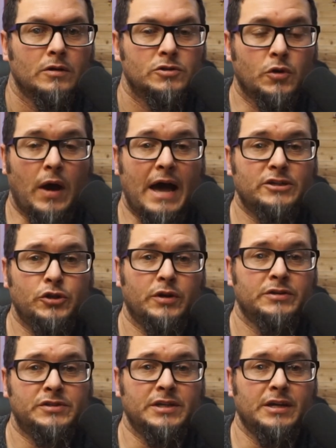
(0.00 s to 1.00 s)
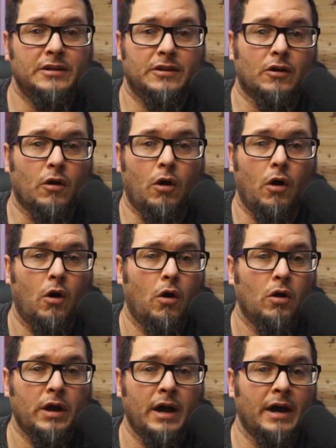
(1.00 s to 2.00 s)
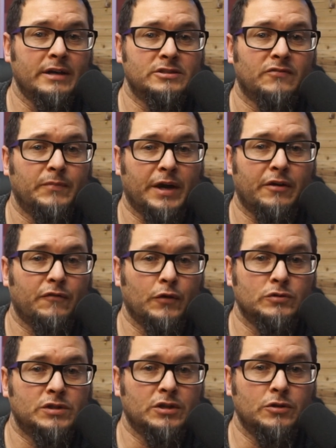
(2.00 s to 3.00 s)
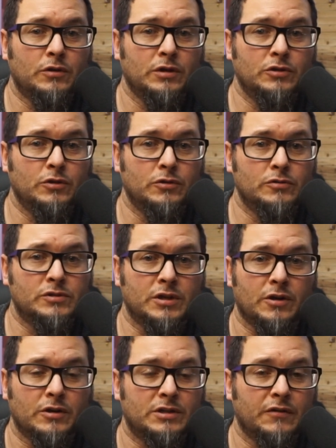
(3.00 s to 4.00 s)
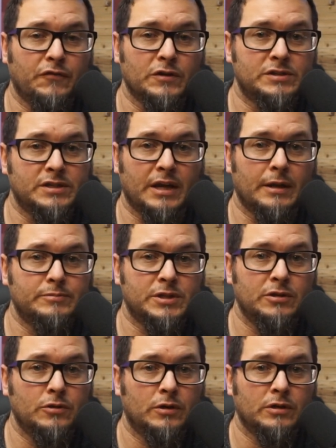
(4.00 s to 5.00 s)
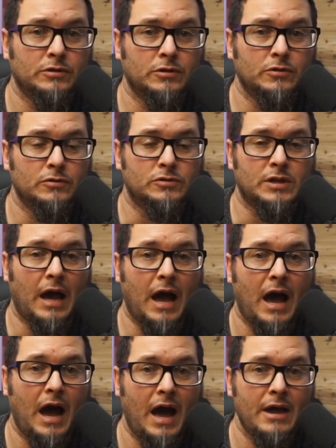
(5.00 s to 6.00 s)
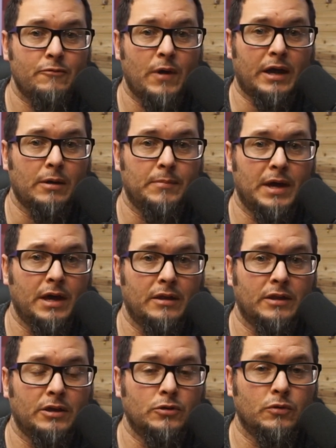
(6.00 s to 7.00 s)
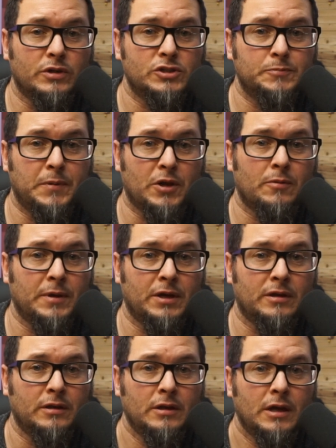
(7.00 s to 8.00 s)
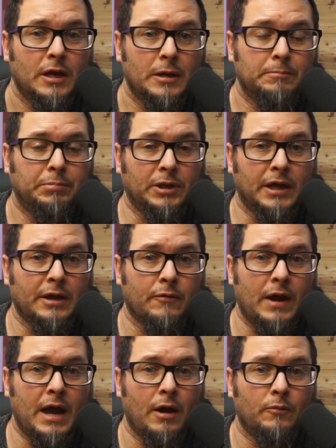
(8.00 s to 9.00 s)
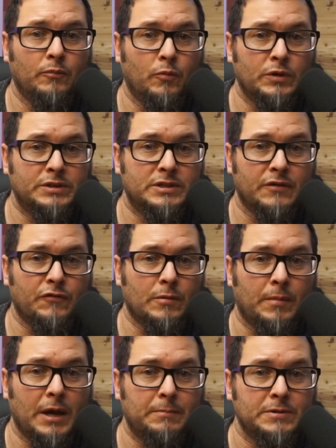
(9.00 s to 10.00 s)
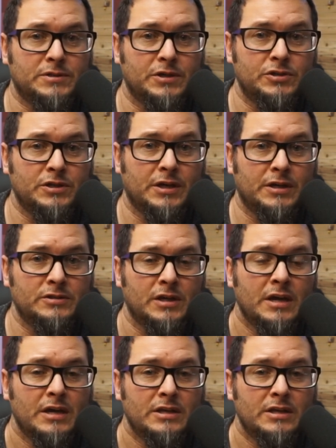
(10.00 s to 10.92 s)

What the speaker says: So as you can see, there are all kinds of microphones that you can use. There are different setups that you can use. I recommend that you experiment and play around with different mic positionings,